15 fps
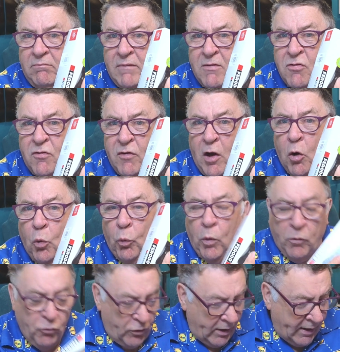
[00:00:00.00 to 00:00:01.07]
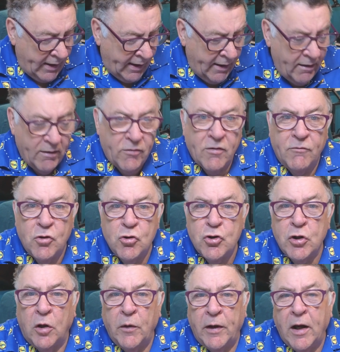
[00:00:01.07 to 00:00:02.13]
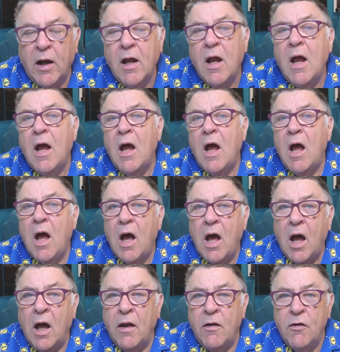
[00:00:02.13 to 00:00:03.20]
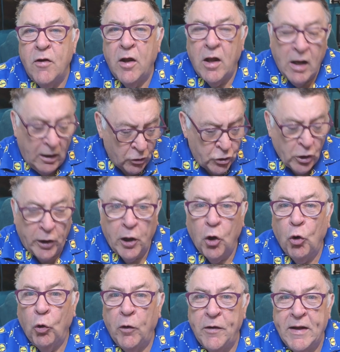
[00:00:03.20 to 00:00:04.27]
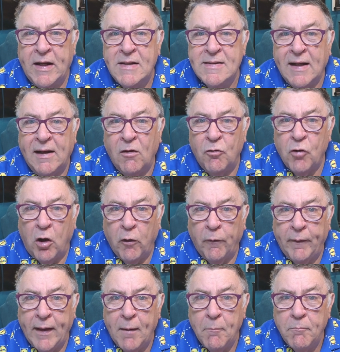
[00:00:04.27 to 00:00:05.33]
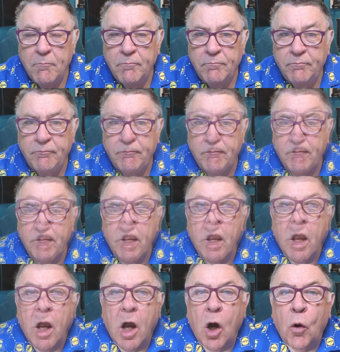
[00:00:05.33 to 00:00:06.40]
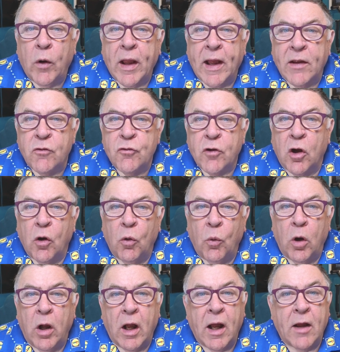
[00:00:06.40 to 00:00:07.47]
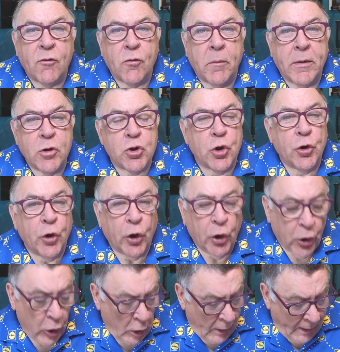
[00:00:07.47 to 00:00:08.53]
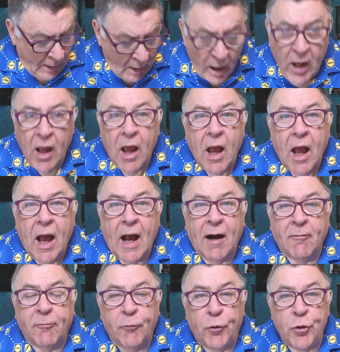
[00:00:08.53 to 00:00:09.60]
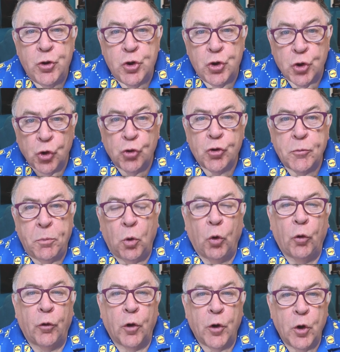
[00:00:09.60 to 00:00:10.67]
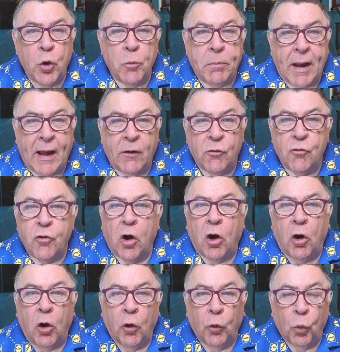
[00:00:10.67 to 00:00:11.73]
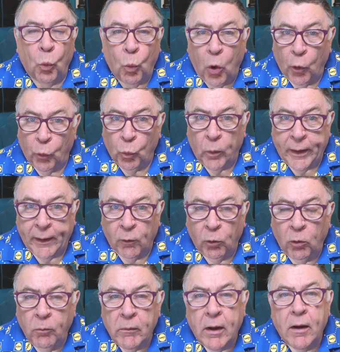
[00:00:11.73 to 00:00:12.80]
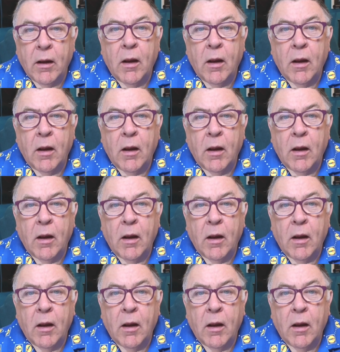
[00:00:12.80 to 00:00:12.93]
This is the old ones in here, as I've just shown you. And I'll show you all the details on them. Okay, so as I mentioned earlier, I've just put the new pads on one wheel.